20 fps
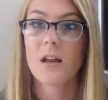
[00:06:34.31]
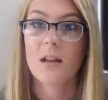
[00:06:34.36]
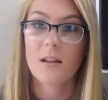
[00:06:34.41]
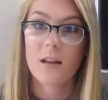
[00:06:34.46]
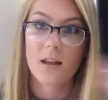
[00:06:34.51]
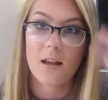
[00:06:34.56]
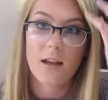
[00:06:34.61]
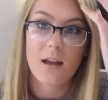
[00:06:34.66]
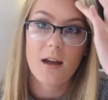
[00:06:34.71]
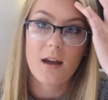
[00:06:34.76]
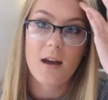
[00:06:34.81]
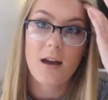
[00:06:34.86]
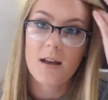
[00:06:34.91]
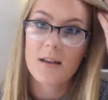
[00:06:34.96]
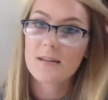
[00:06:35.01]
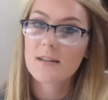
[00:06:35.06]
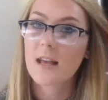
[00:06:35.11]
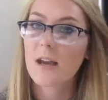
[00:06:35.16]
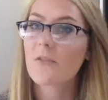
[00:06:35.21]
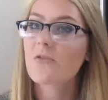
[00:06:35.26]
Like,
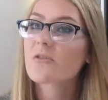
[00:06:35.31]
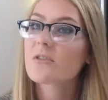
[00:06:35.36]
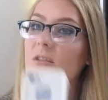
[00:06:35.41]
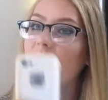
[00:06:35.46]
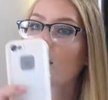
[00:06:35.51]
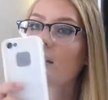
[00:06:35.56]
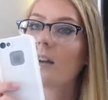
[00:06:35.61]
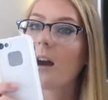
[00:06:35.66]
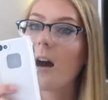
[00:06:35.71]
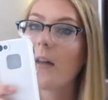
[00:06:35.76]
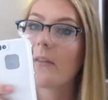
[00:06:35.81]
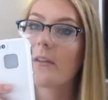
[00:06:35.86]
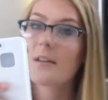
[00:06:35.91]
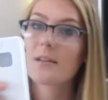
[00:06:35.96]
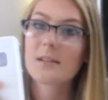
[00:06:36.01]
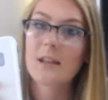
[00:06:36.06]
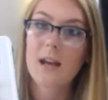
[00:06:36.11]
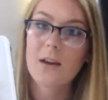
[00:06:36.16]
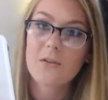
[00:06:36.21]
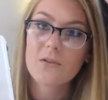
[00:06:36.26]
ever since I got
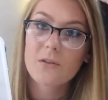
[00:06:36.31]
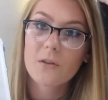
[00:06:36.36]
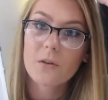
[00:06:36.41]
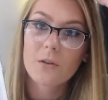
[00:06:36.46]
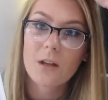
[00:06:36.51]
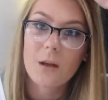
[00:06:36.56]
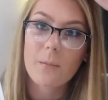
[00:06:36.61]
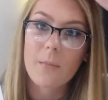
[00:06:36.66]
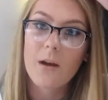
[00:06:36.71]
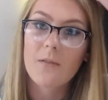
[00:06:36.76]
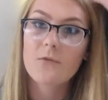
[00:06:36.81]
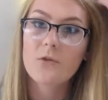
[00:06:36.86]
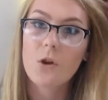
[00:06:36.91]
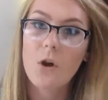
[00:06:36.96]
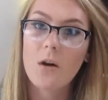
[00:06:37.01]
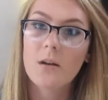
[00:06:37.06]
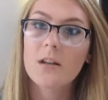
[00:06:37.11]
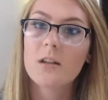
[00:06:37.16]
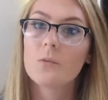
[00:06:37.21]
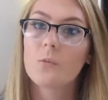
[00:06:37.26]
this, every single time I've
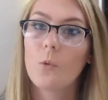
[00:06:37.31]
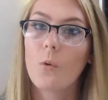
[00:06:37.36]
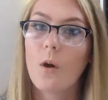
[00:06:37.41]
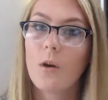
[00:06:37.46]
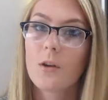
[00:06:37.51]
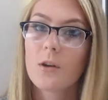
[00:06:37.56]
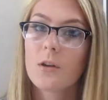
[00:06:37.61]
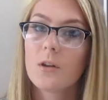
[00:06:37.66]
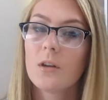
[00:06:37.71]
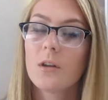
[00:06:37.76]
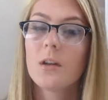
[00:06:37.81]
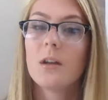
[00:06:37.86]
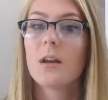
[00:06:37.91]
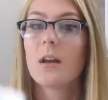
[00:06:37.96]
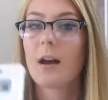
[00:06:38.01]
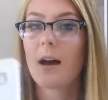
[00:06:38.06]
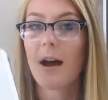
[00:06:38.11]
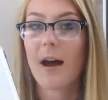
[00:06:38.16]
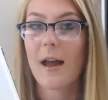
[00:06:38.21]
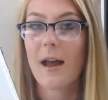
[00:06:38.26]
gone in water,
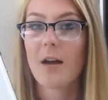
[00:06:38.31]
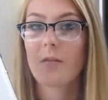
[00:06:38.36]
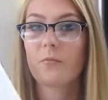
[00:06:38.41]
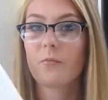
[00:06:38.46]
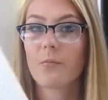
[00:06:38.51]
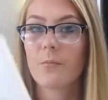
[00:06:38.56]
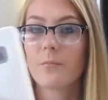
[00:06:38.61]
I have